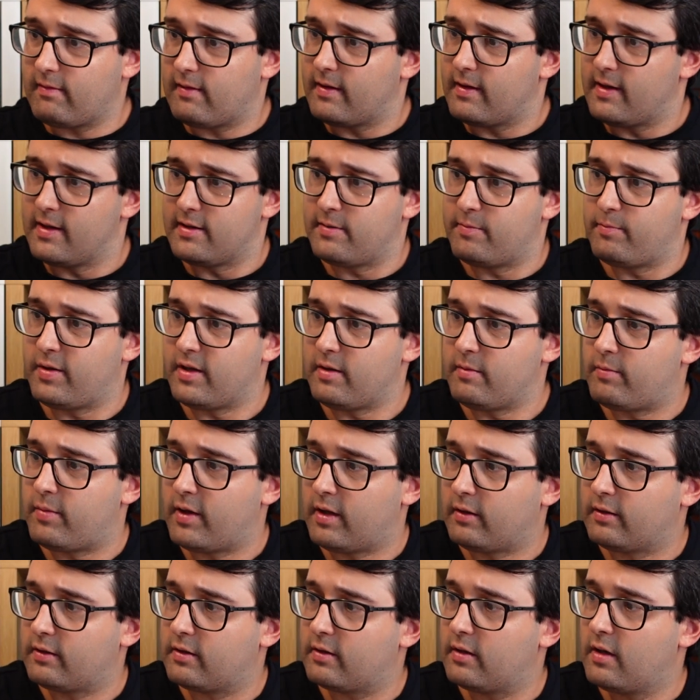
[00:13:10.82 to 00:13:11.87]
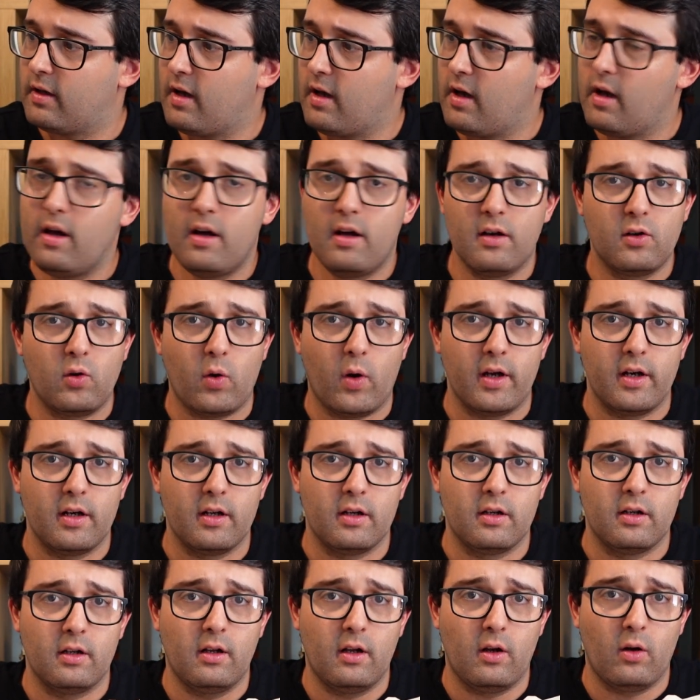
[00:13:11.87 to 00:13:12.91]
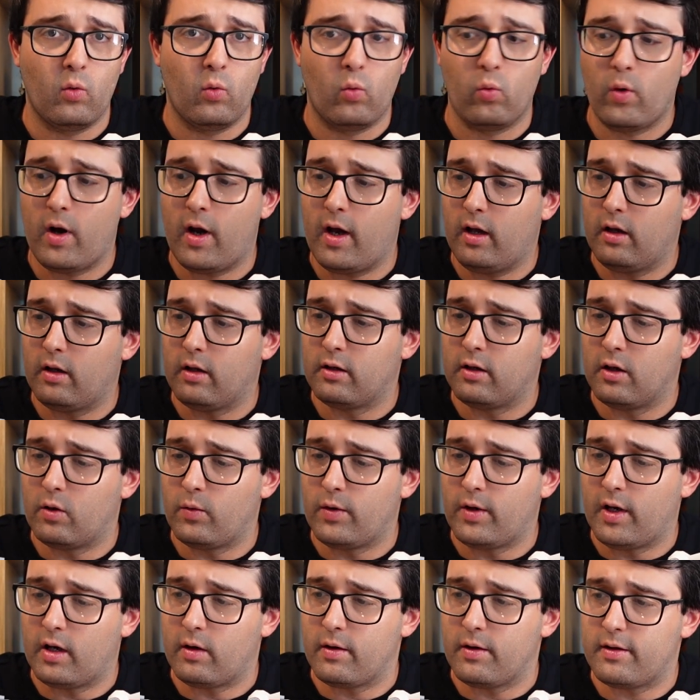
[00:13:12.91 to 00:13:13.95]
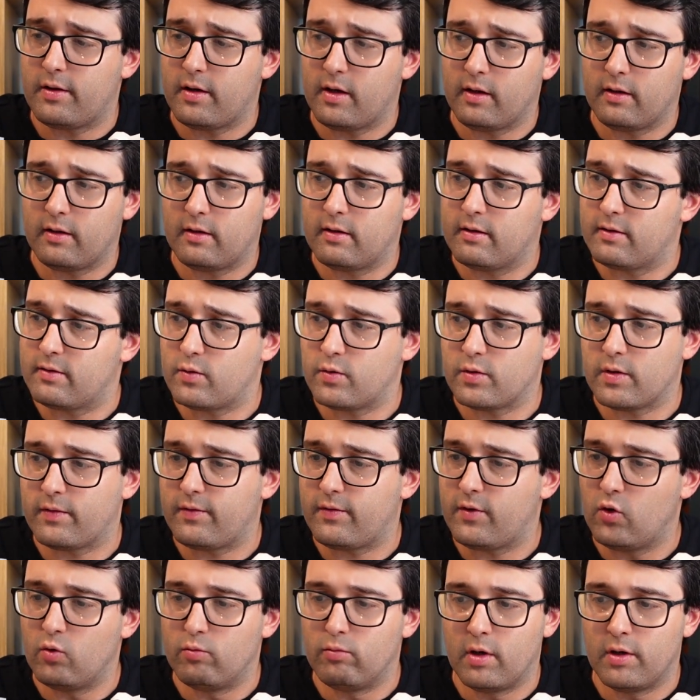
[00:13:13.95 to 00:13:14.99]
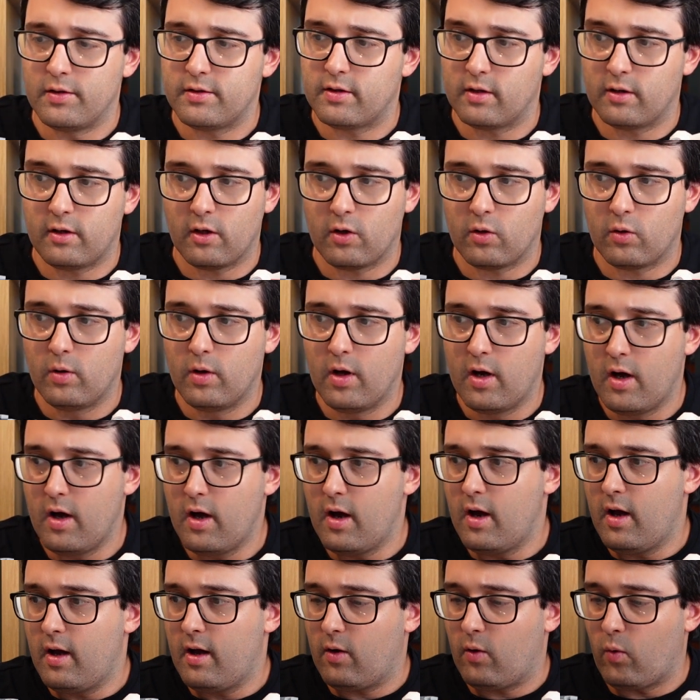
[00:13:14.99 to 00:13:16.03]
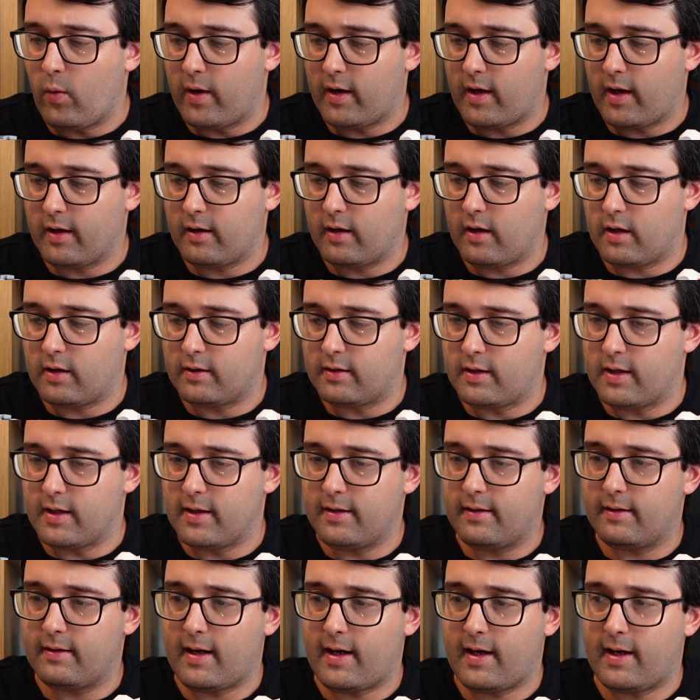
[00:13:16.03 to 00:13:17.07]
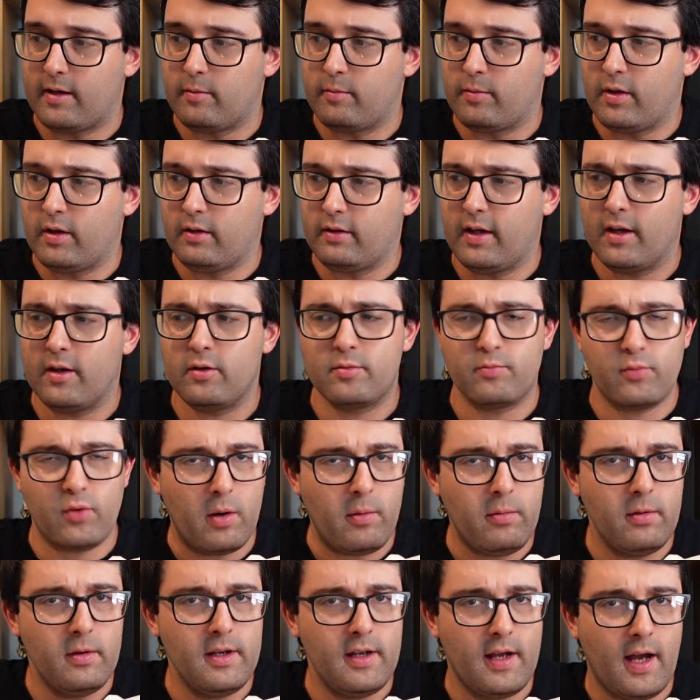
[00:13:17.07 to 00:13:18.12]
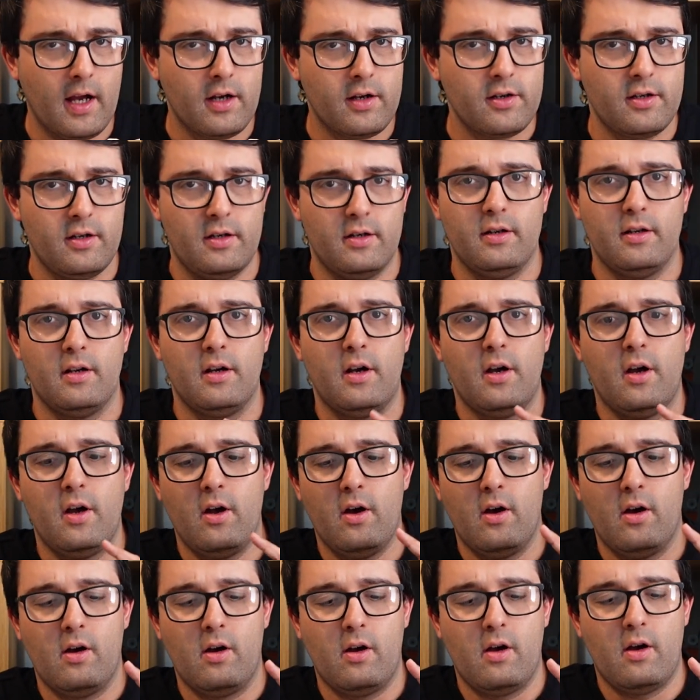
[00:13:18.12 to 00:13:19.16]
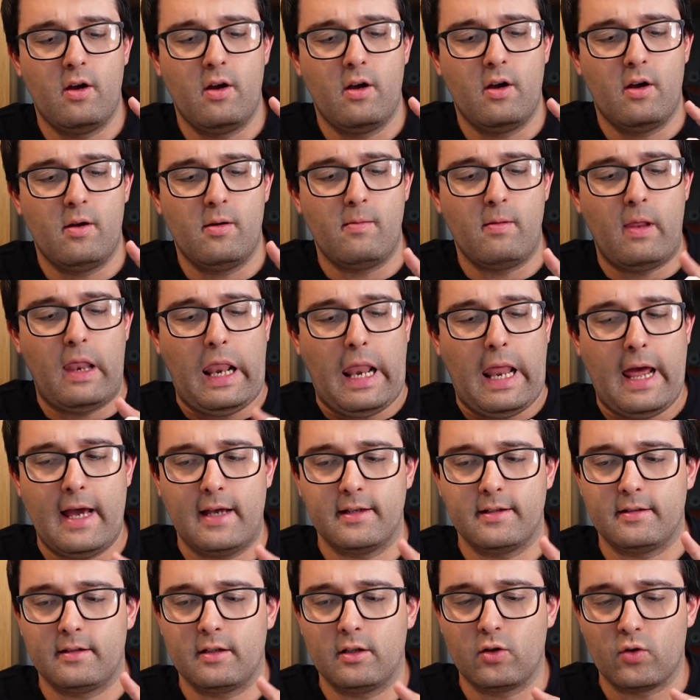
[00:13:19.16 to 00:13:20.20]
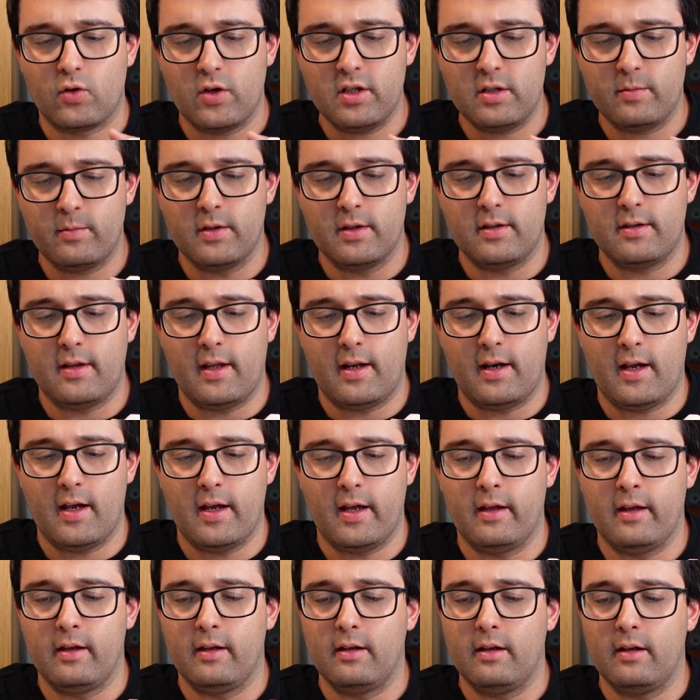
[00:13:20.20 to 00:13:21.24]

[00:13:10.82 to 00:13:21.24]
it's being built quite a while ago now. I think this was a few months ago when I got this and built it. It's probably actually last Christmas that I